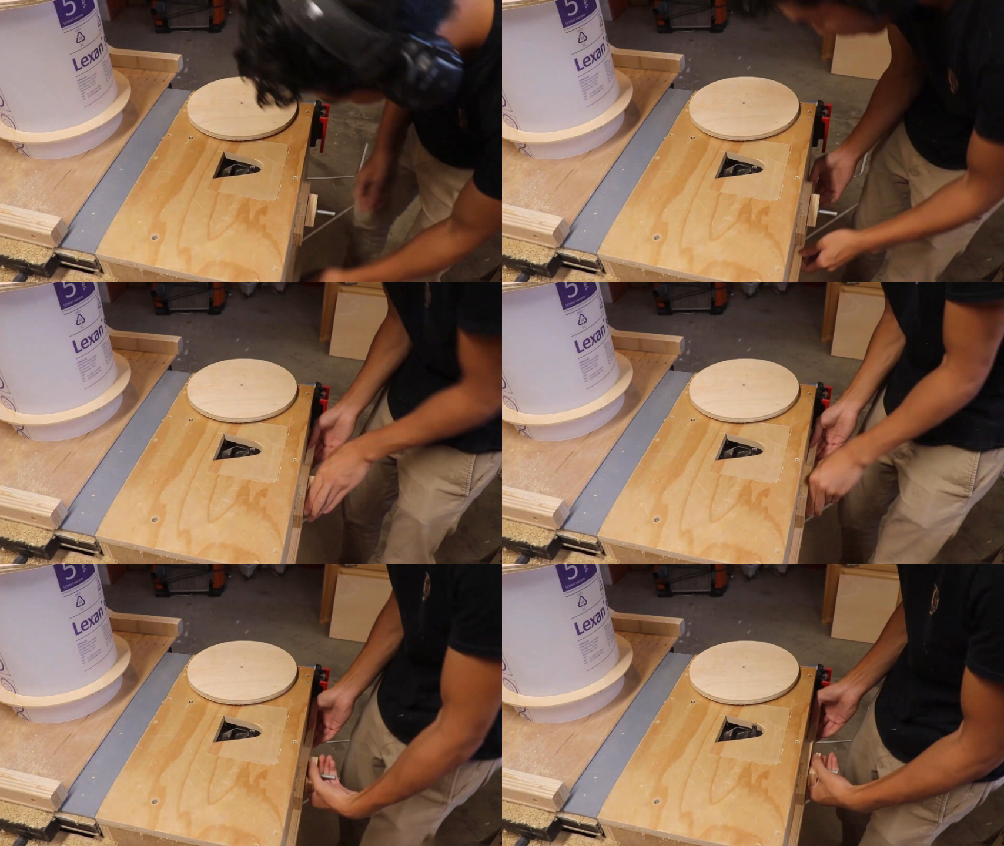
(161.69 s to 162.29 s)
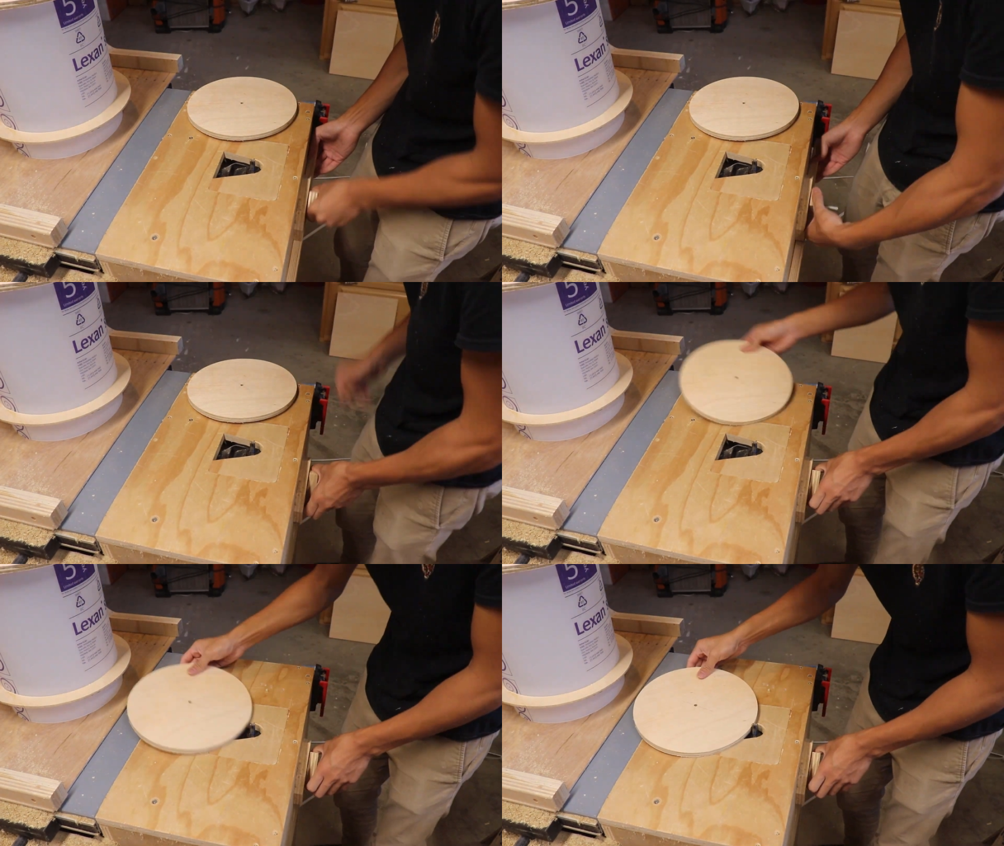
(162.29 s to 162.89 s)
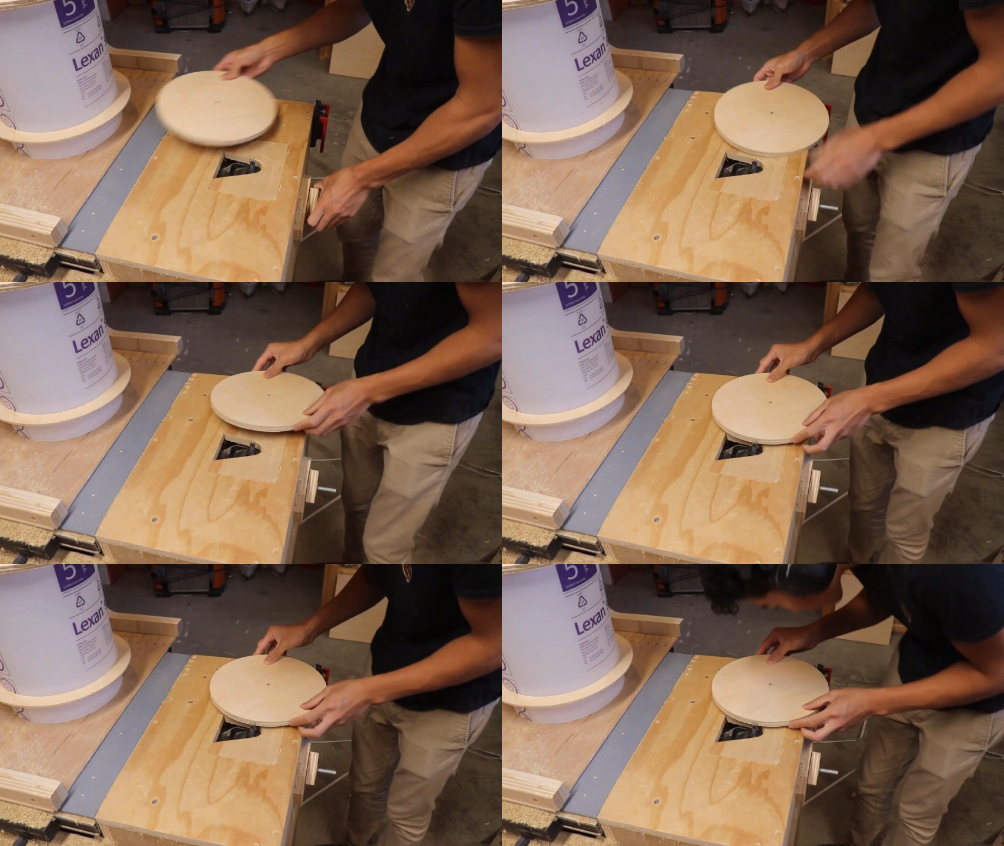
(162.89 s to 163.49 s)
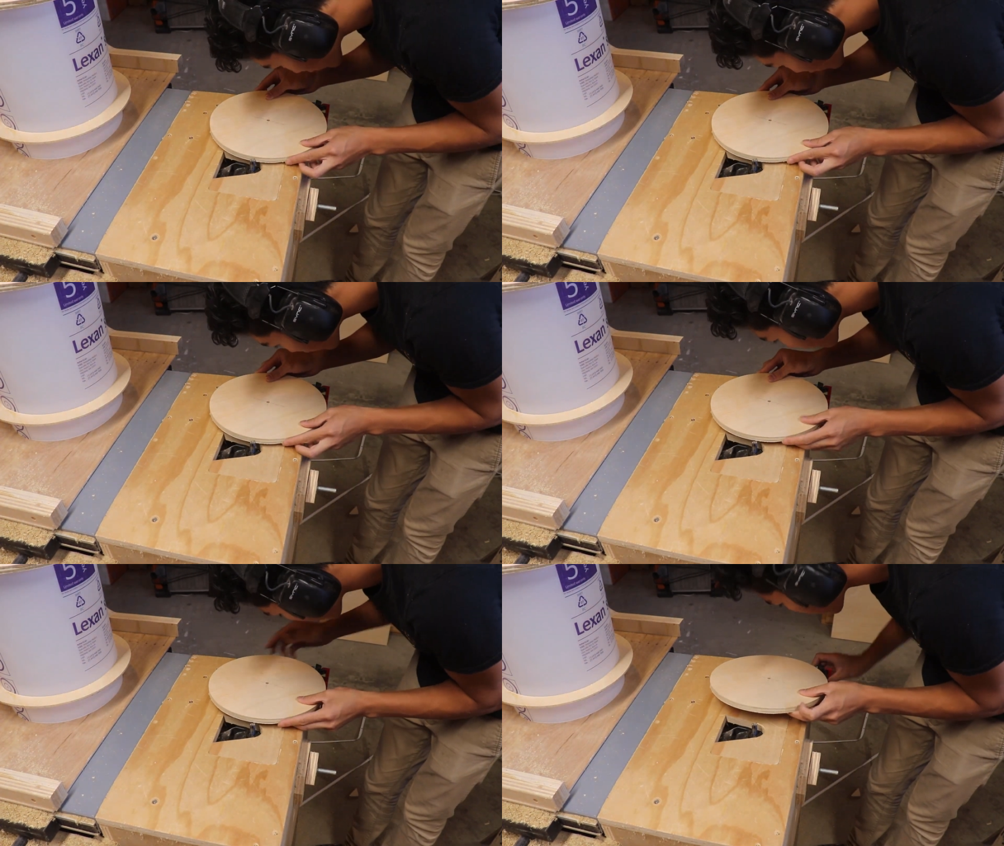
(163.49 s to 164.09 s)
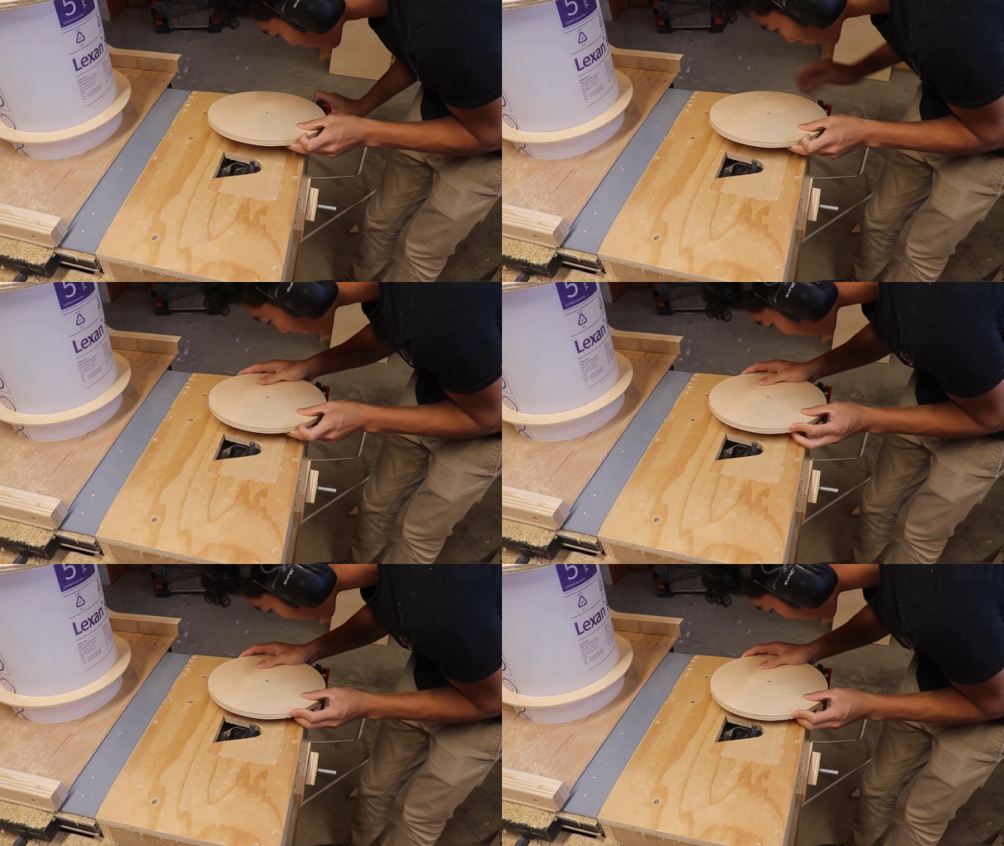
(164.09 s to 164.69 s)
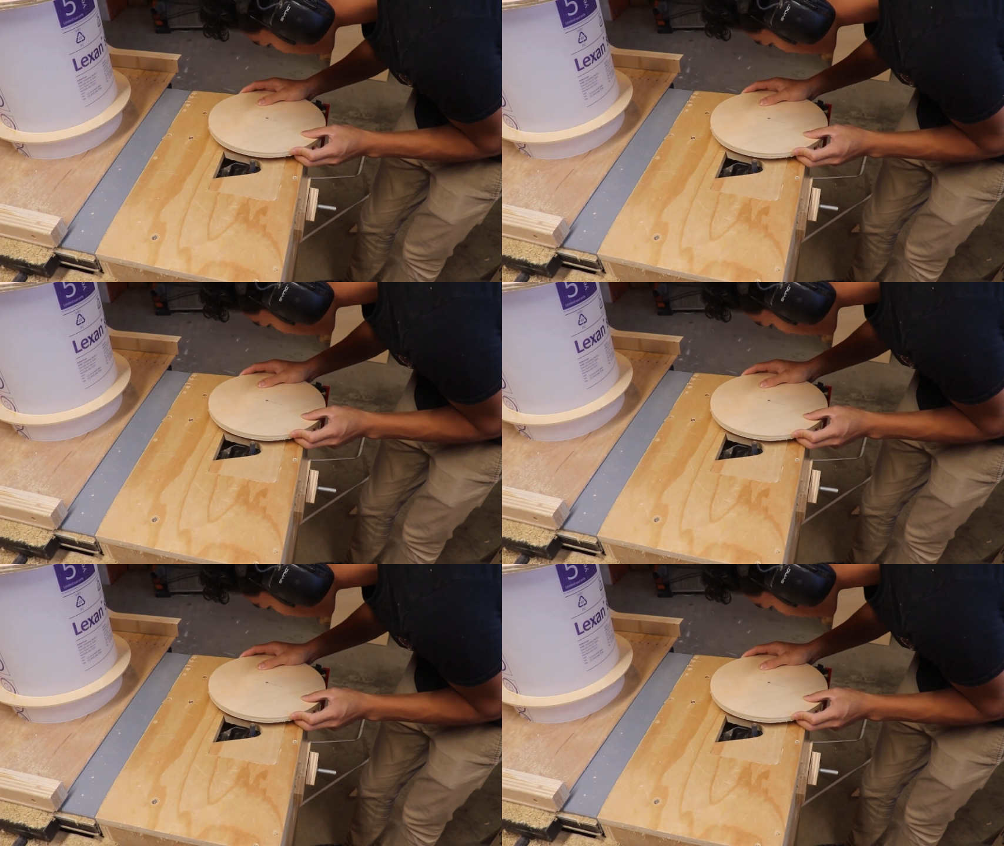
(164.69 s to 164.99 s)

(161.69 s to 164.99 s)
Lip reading: (no speaker visible)